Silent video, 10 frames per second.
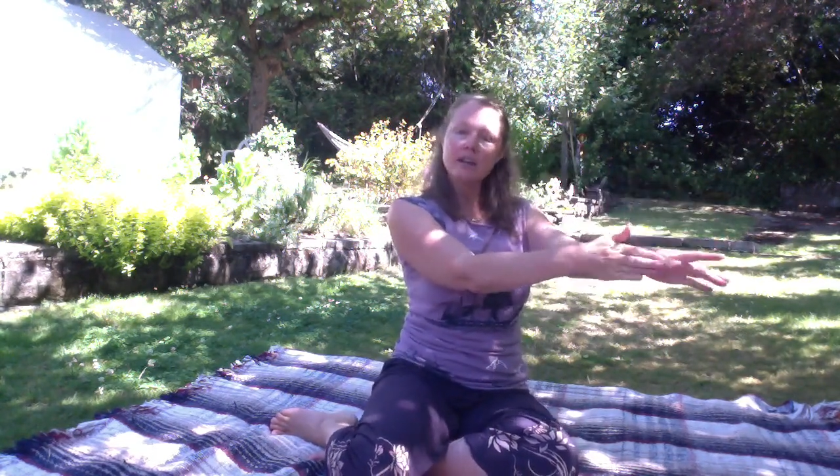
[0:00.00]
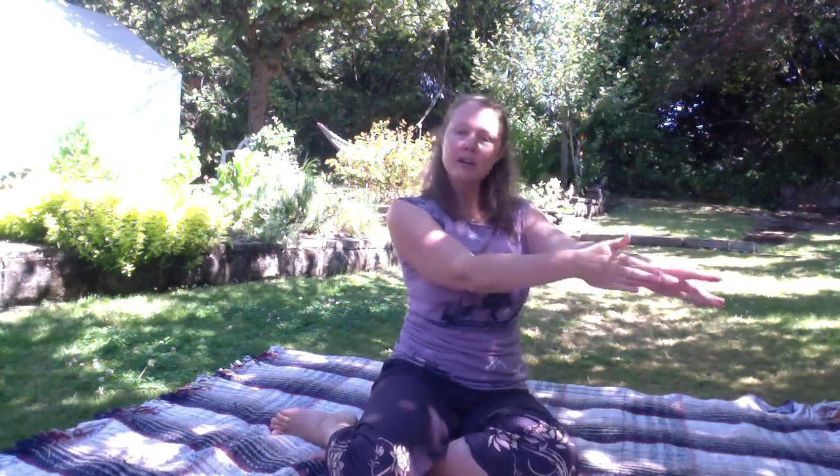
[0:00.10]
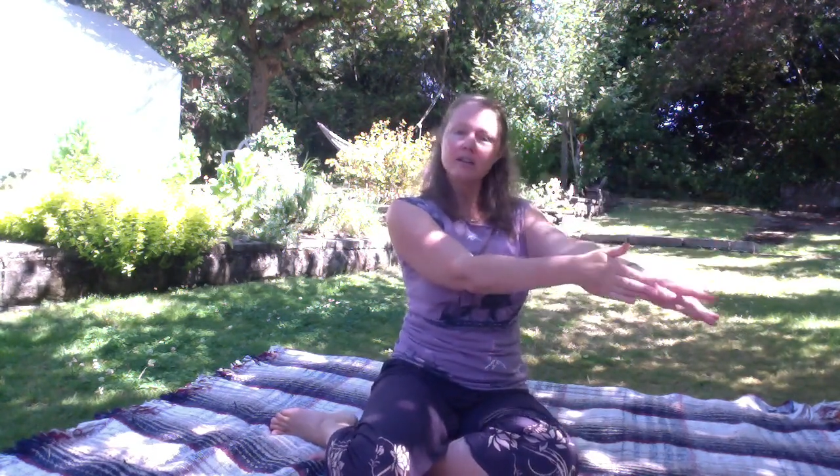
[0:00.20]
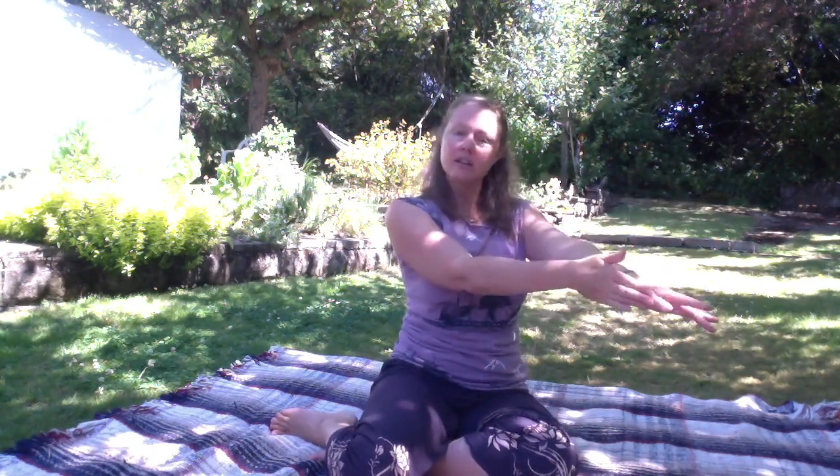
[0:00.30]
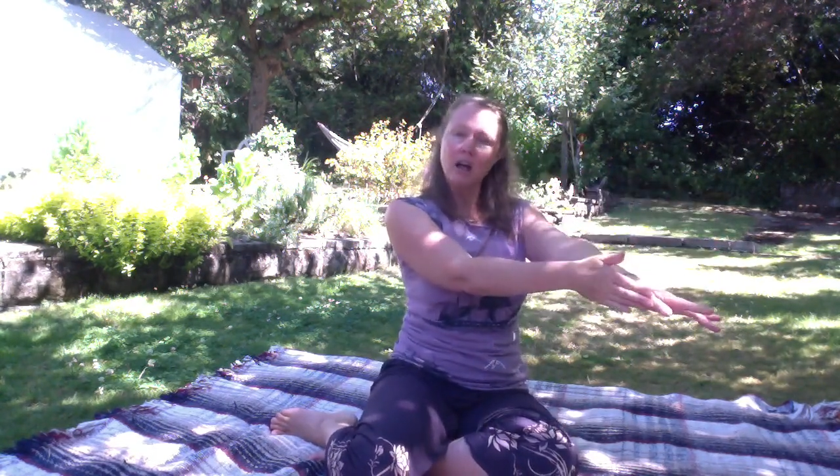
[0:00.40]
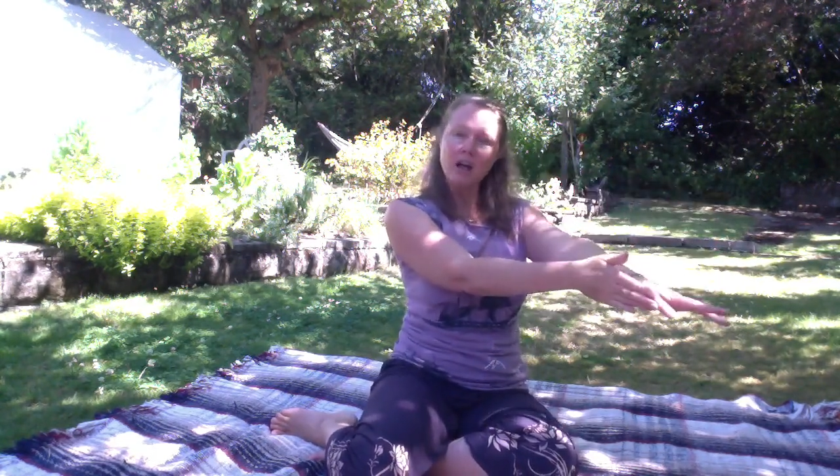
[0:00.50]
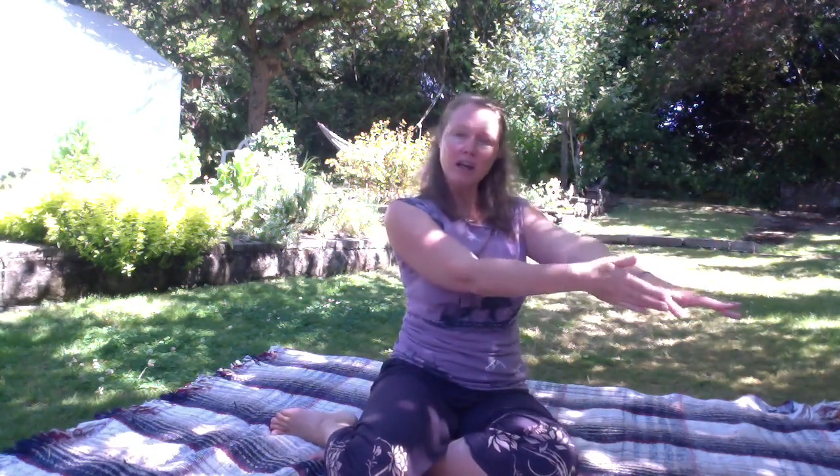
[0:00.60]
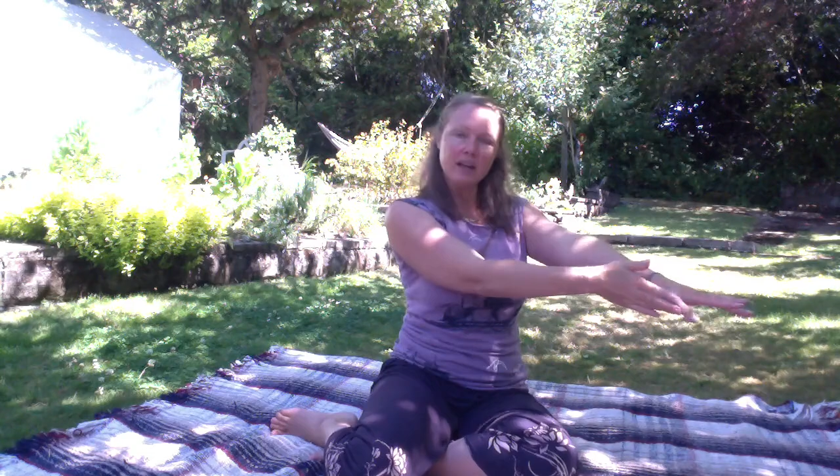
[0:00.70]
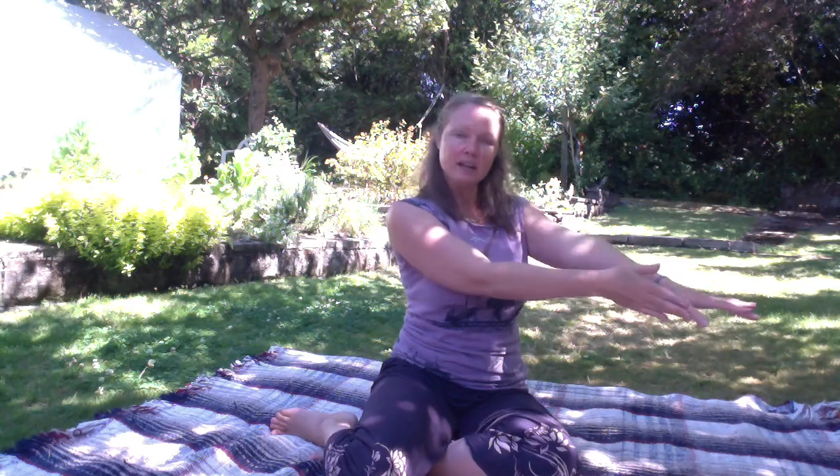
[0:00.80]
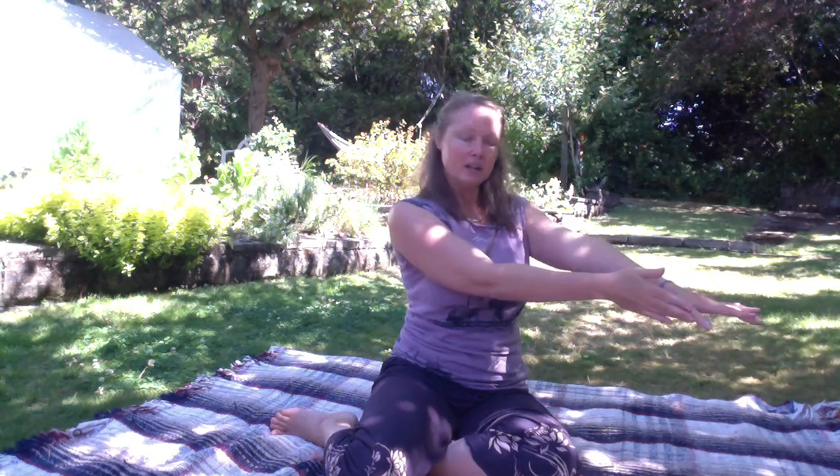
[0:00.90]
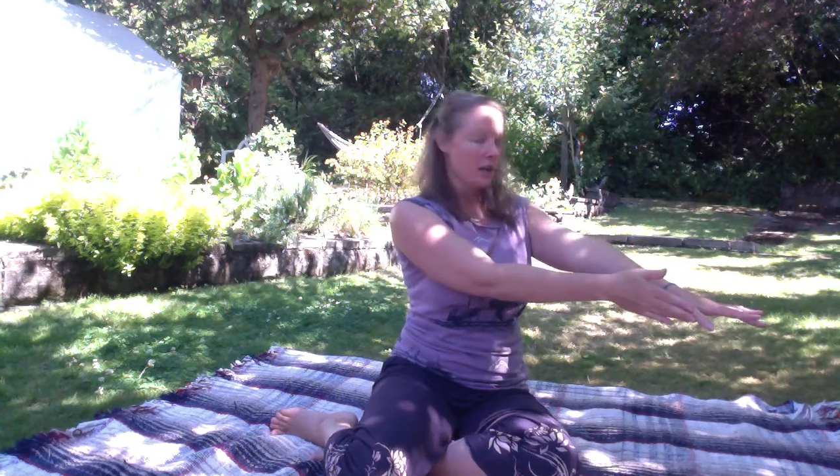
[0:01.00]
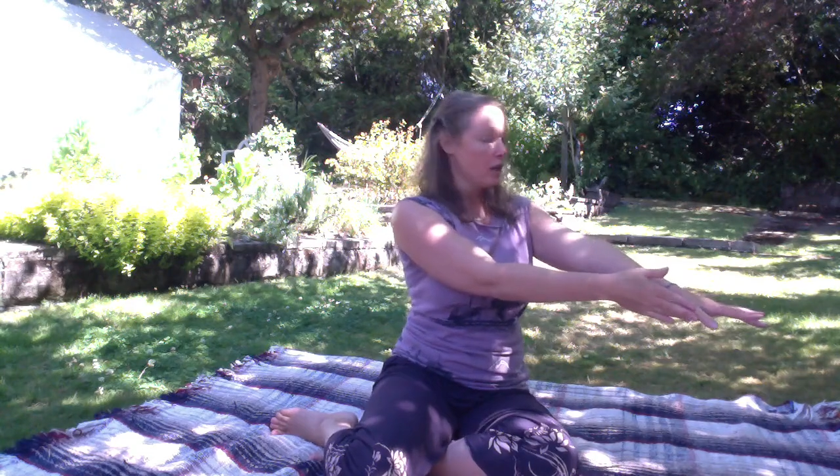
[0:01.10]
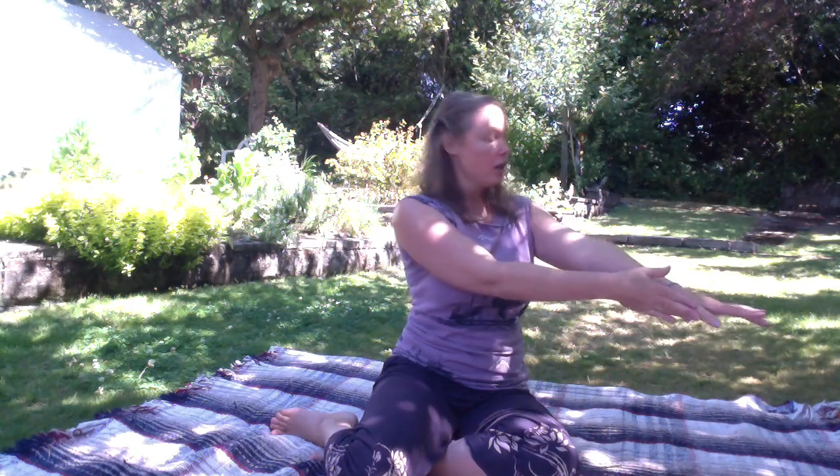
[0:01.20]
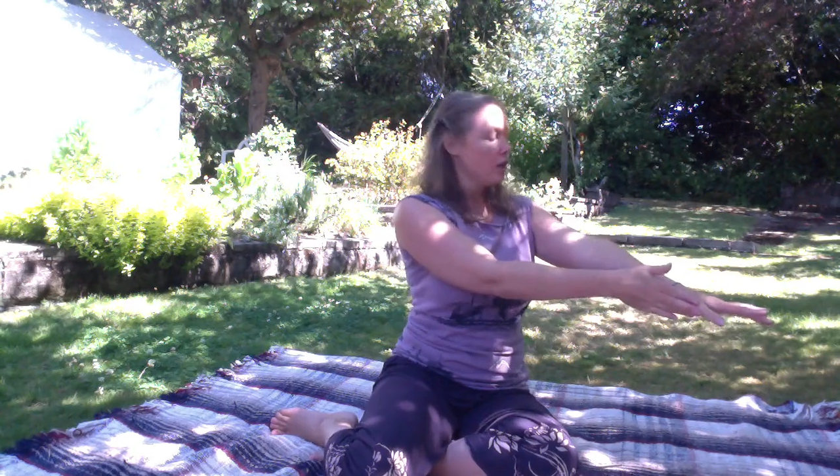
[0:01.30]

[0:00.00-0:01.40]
a line